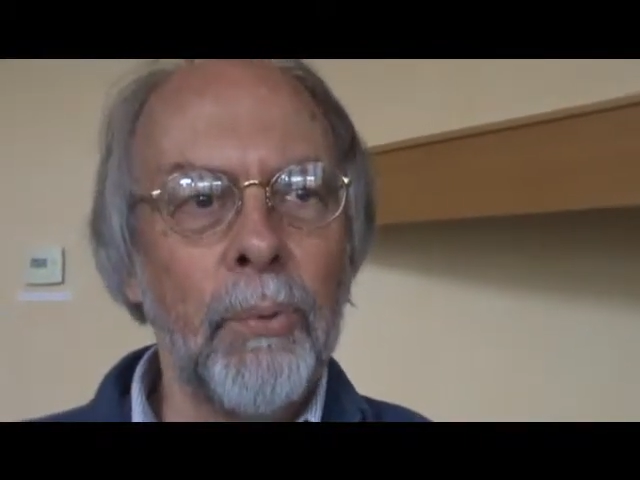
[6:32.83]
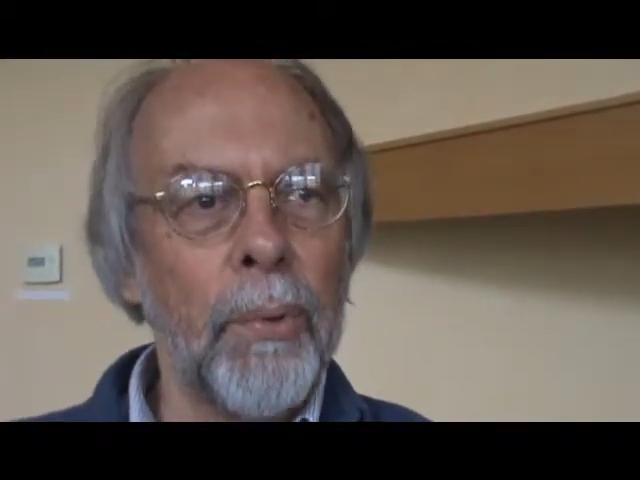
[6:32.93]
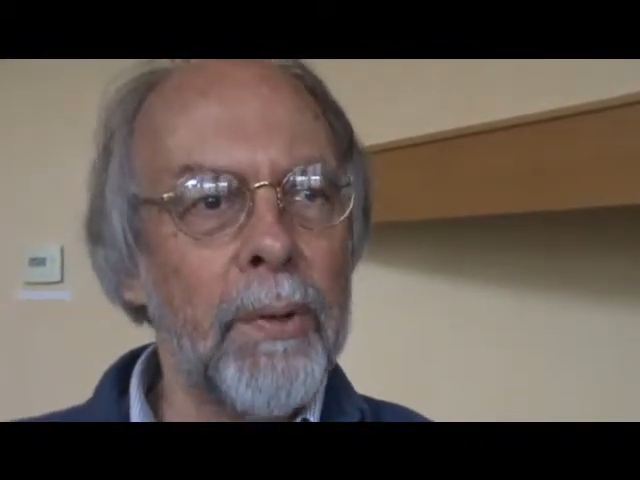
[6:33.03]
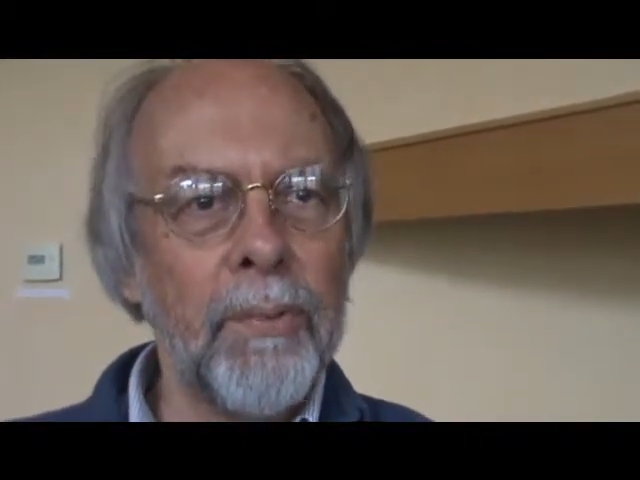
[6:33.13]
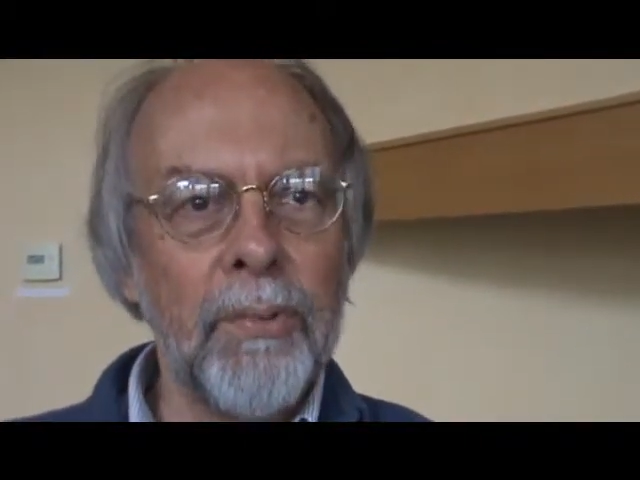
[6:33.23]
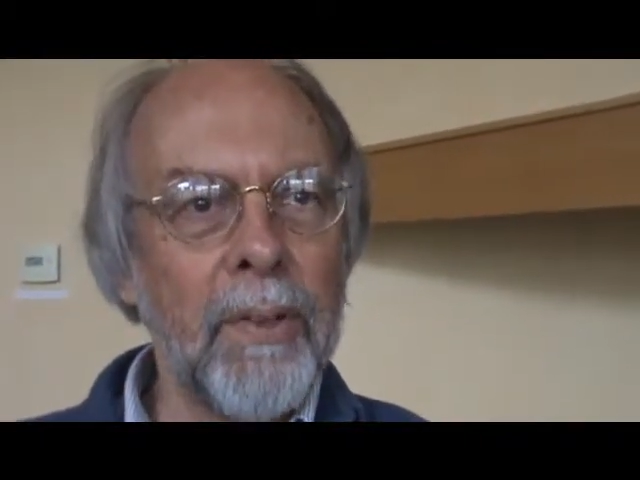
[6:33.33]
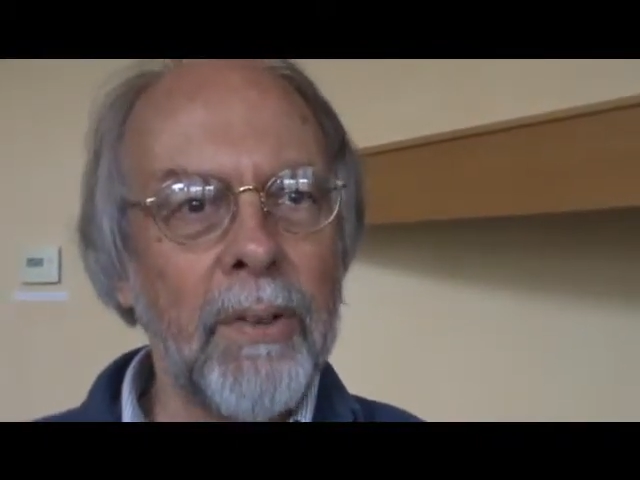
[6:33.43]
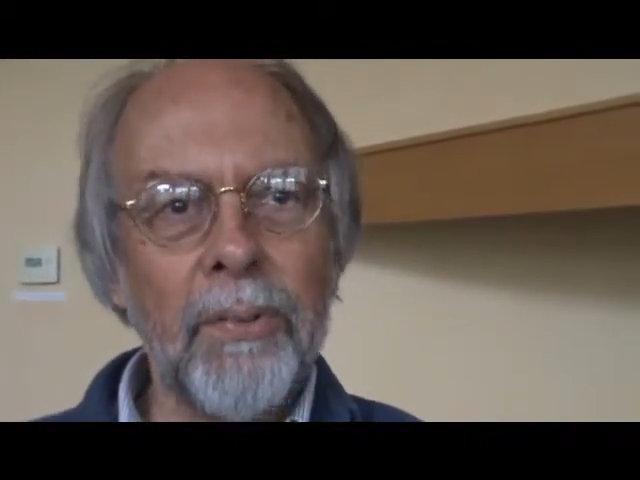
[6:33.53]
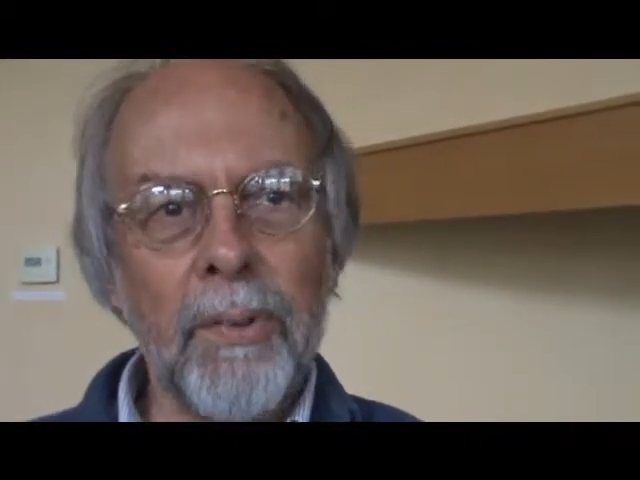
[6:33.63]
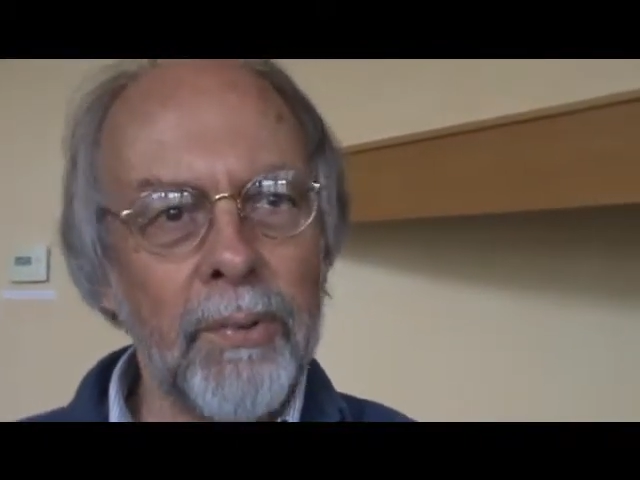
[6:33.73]
So World of
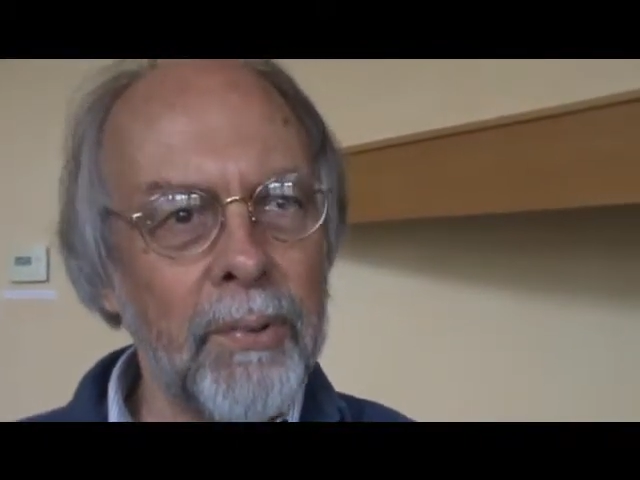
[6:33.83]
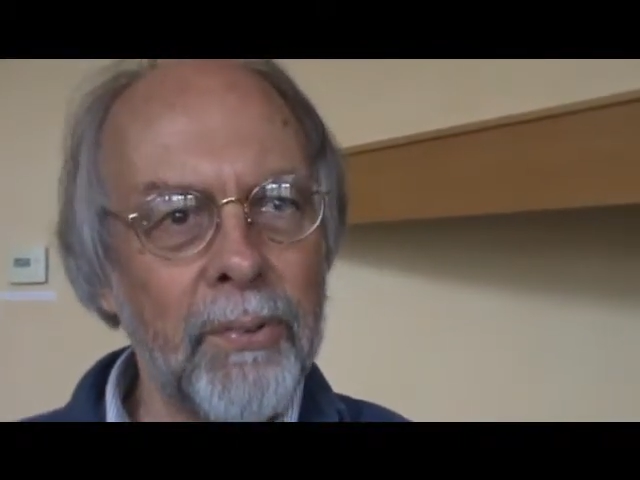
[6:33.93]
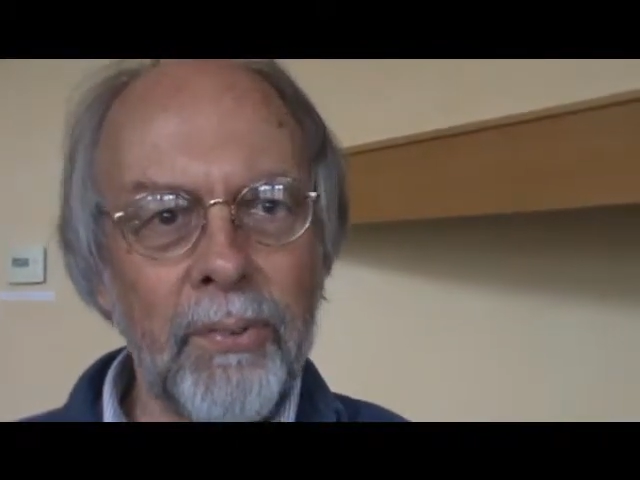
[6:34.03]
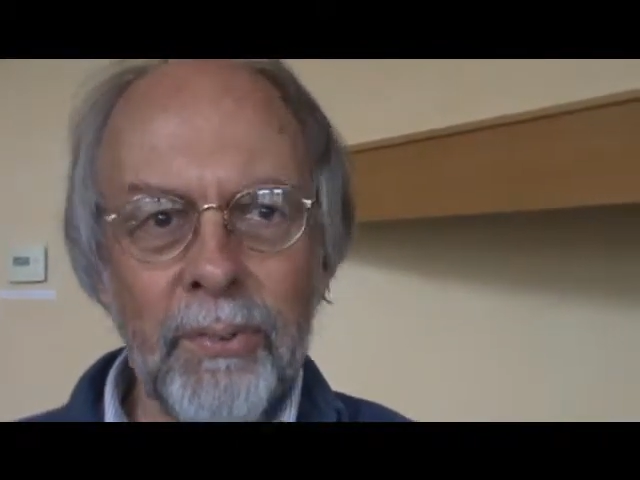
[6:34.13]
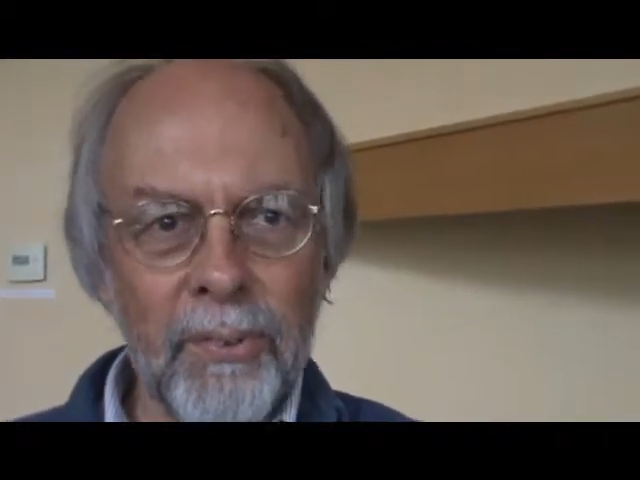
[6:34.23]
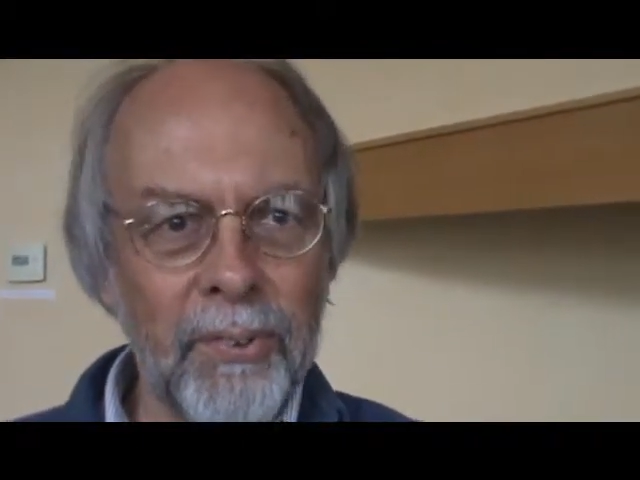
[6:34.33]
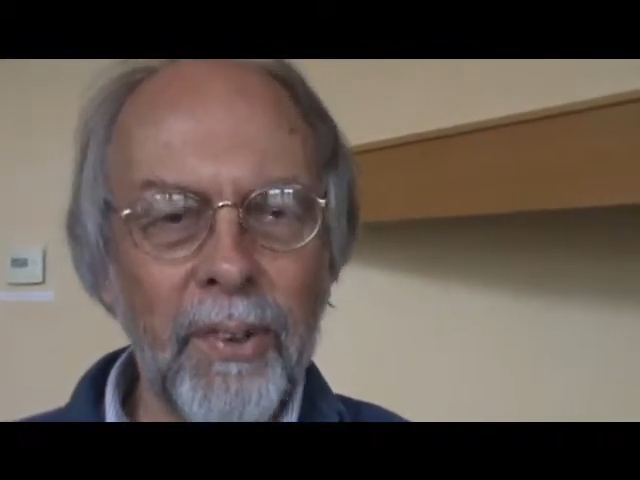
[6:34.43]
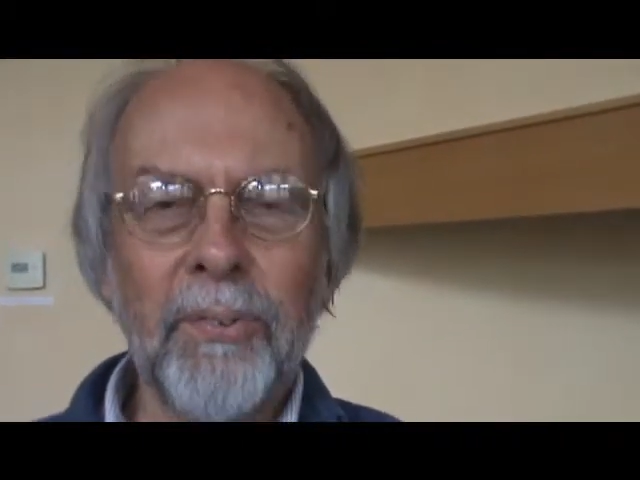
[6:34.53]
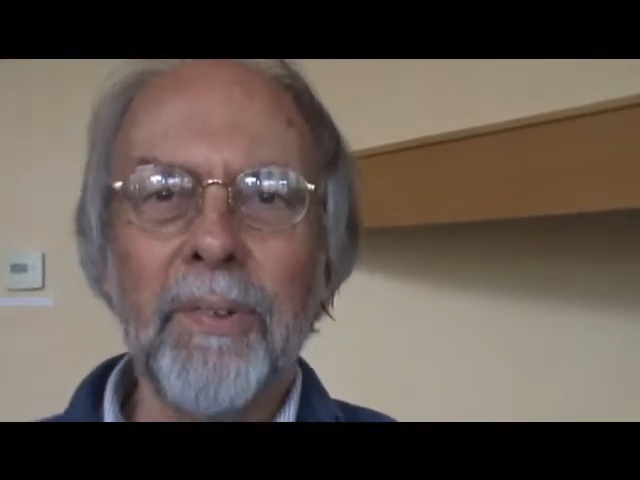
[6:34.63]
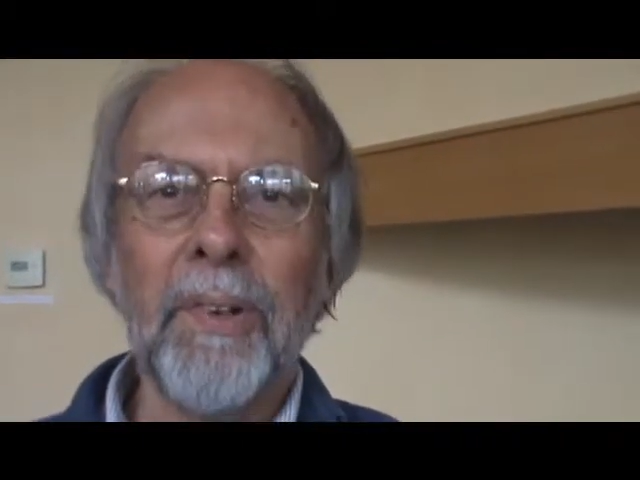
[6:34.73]
Education, of course, is
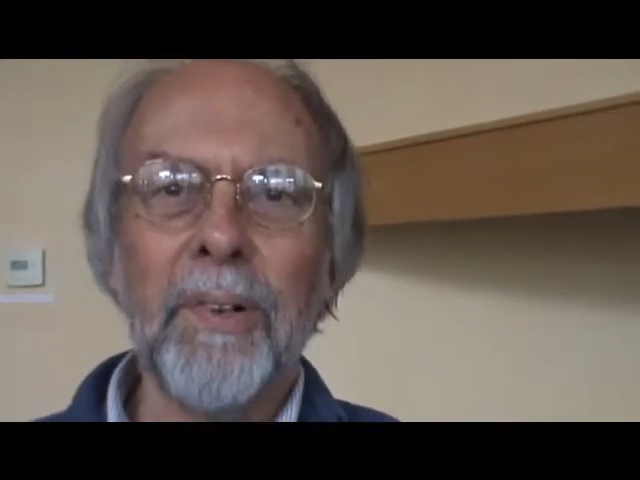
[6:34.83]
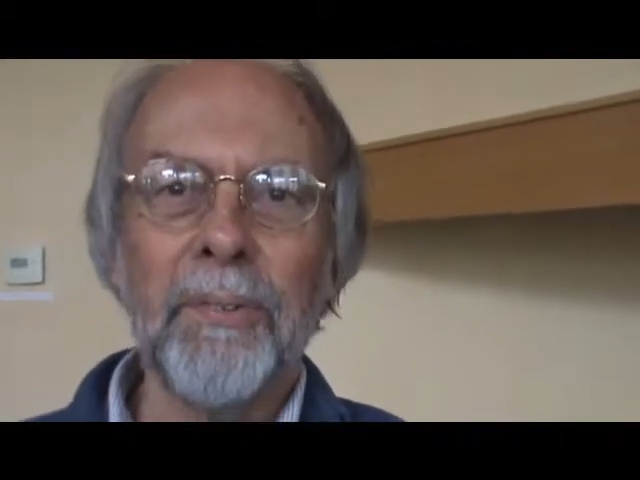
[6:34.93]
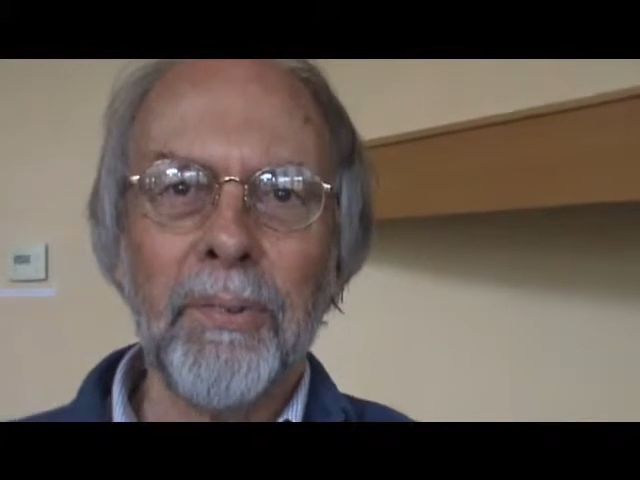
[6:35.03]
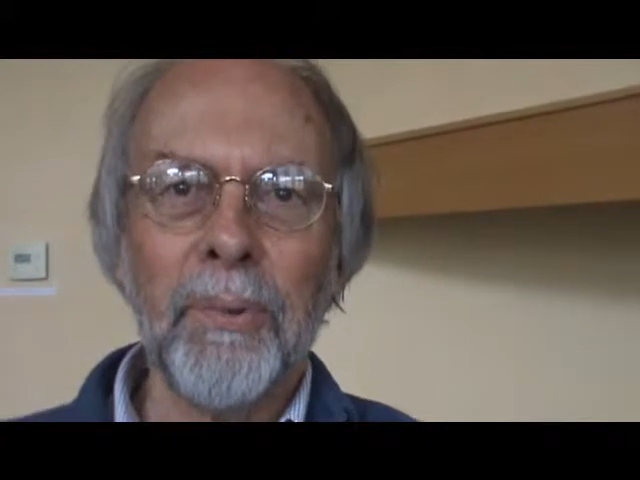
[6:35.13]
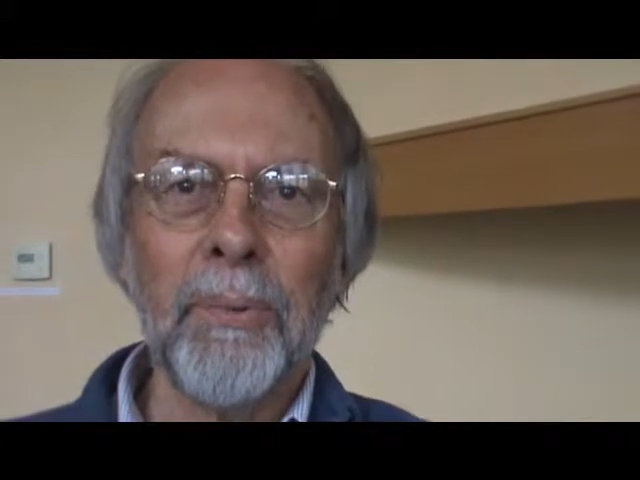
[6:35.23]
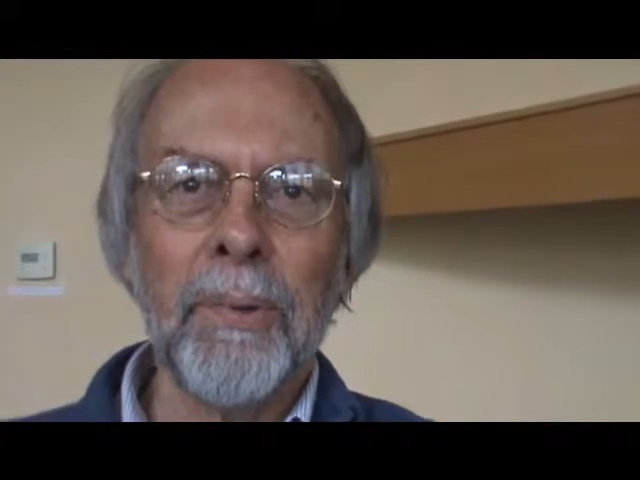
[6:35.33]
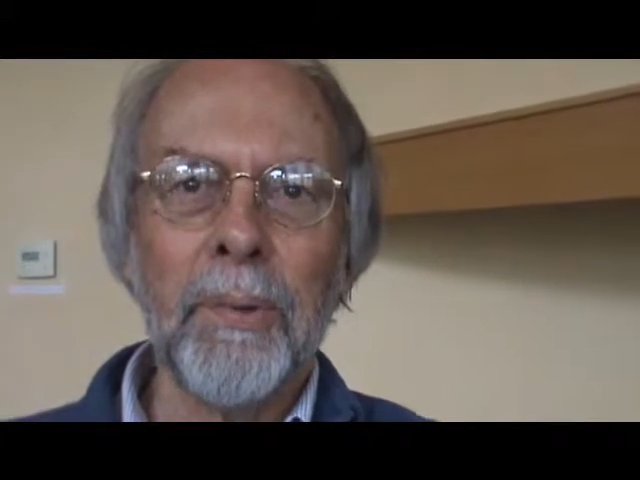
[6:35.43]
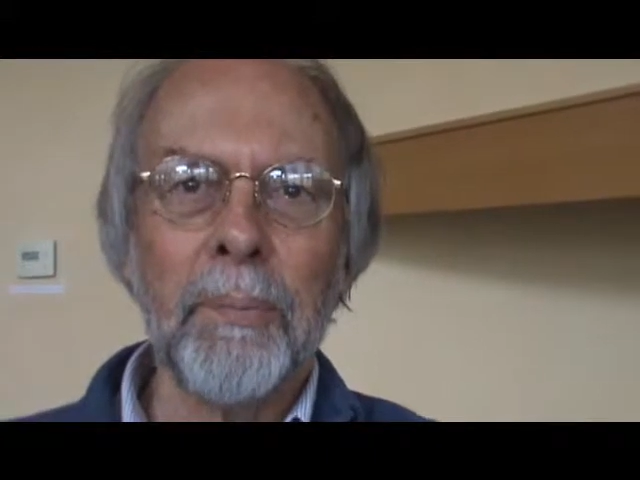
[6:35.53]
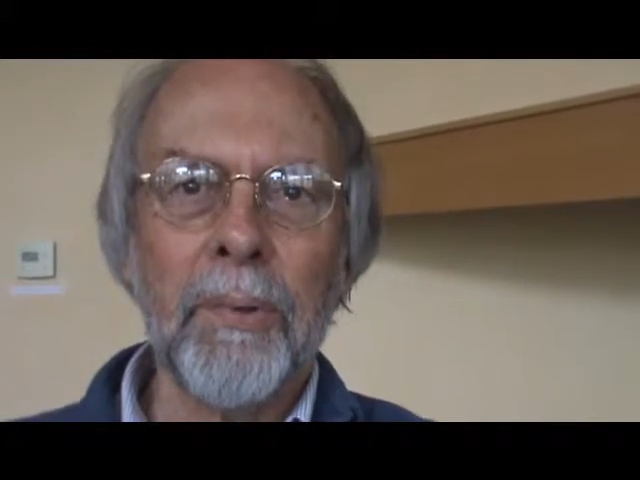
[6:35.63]
successful all over the world,